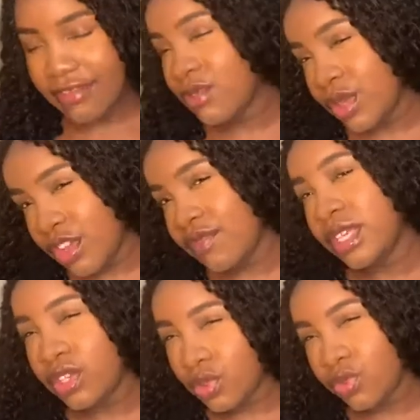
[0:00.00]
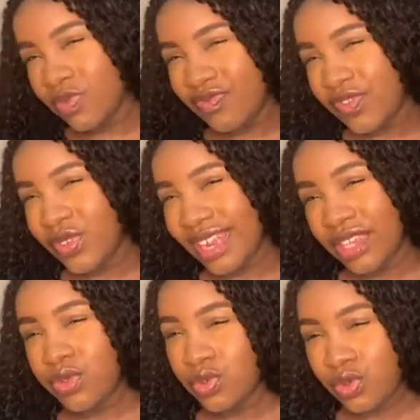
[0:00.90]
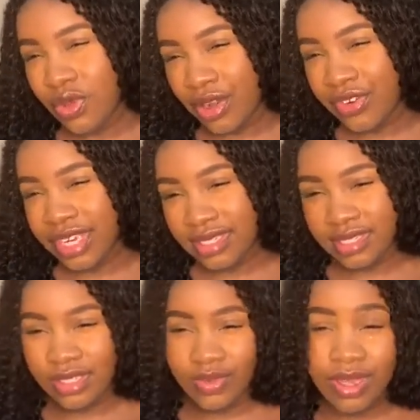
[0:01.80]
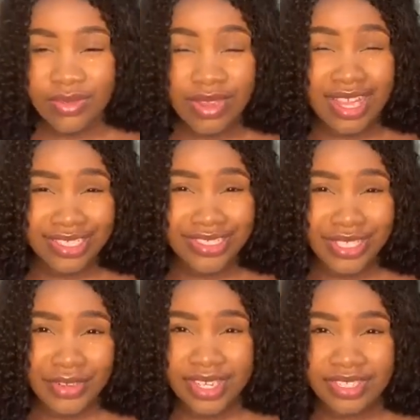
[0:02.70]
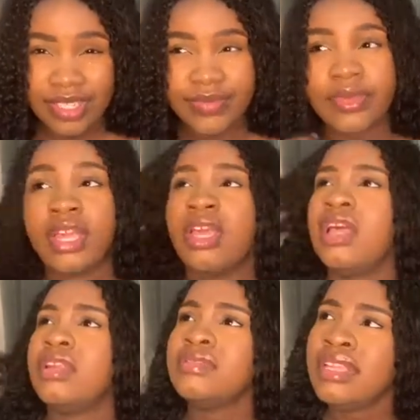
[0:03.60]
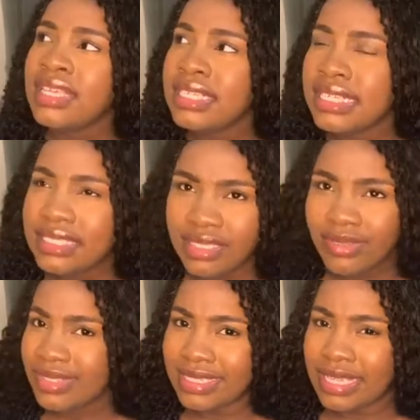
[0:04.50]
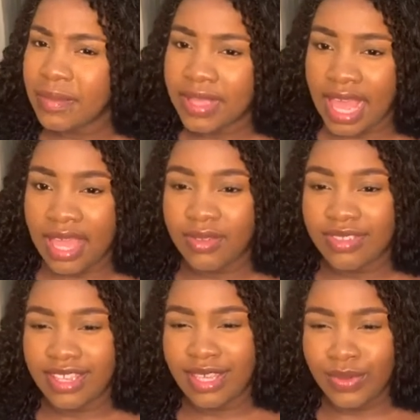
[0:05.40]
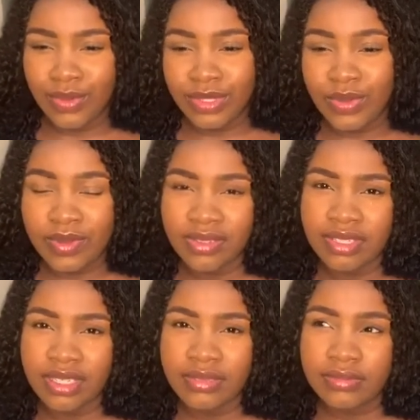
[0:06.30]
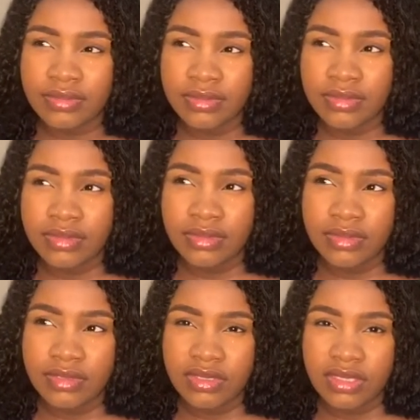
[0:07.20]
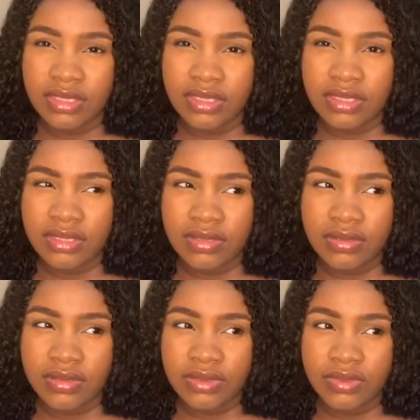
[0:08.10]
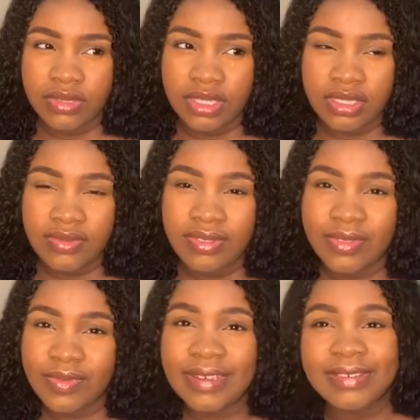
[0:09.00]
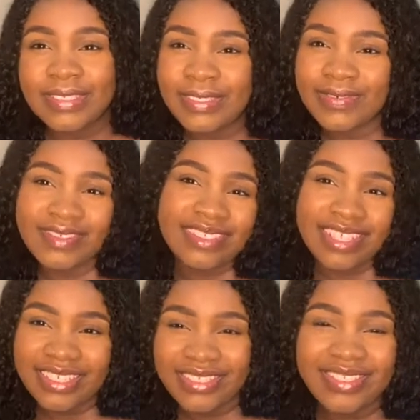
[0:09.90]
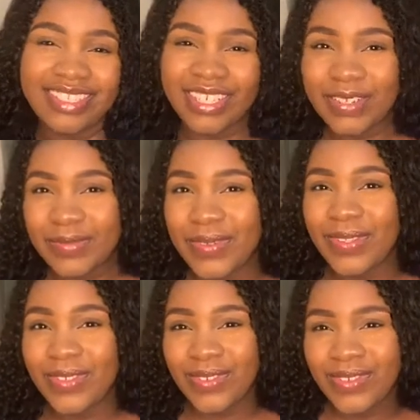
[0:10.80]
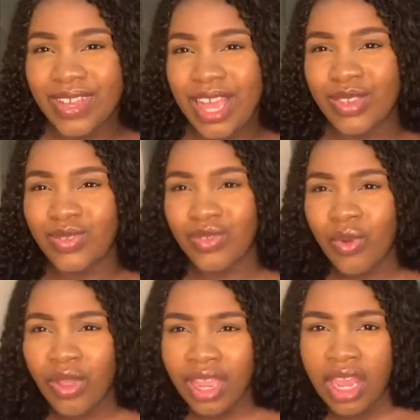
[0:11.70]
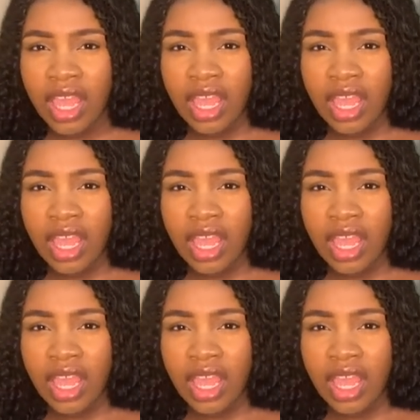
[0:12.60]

a way of making you feel like you're crazy. You're actually crazy. I was like, it's not the same guy. And he was like, "Hey, what's up?" And I was like, "Okay, what do you want?" I said, "What do you mean by what do you want?" "I just want to check up on you. How you doing?"